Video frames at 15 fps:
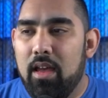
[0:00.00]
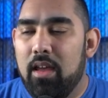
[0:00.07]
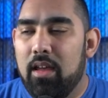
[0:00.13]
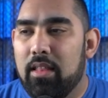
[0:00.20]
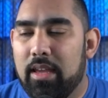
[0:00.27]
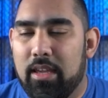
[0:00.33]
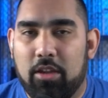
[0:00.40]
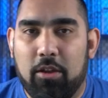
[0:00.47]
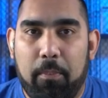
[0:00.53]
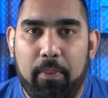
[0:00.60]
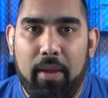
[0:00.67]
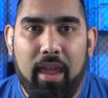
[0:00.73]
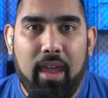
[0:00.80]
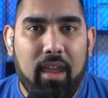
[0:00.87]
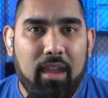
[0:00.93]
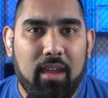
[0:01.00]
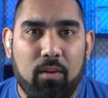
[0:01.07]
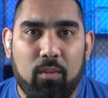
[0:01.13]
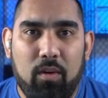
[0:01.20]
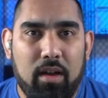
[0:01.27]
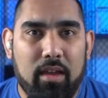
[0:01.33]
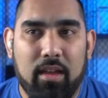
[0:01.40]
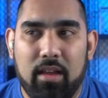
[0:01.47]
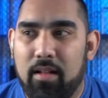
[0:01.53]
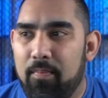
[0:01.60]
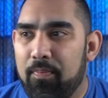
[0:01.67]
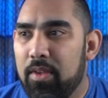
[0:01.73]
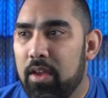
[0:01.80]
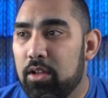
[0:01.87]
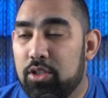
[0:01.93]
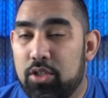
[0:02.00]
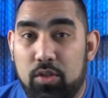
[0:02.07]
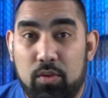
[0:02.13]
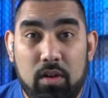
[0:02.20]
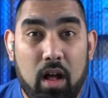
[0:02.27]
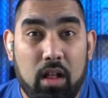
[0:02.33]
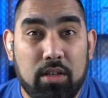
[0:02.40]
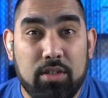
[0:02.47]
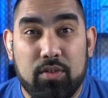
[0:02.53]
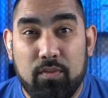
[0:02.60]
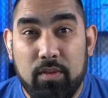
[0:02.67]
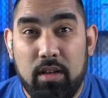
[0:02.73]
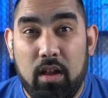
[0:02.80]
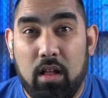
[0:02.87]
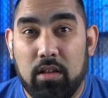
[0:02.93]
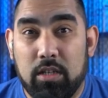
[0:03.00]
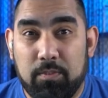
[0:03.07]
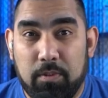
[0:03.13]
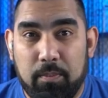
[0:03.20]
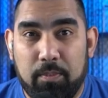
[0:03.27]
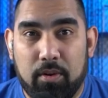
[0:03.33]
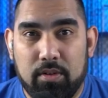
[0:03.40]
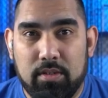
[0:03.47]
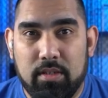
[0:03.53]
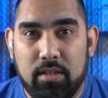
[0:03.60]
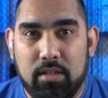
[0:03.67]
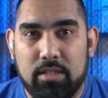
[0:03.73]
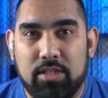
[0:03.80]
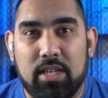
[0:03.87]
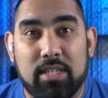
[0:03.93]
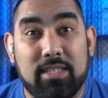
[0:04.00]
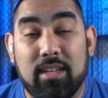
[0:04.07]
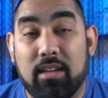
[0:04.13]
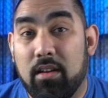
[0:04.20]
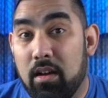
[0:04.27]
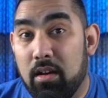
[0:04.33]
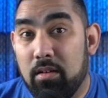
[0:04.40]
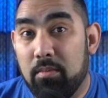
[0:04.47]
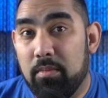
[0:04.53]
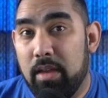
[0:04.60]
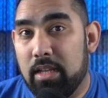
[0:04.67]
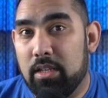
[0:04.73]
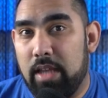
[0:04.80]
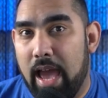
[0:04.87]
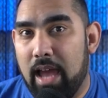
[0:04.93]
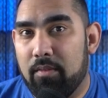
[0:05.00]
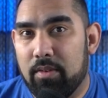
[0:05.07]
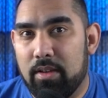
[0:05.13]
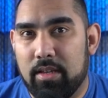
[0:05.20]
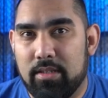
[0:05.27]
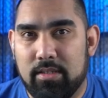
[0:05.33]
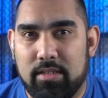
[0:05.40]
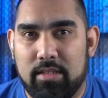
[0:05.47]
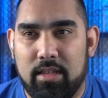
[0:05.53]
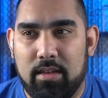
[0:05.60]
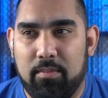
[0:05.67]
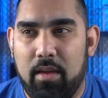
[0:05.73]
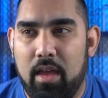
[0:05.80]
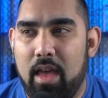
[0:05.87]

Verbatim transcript: Like you're paying what, two dollars, three dollars per person just to come and advertise it to them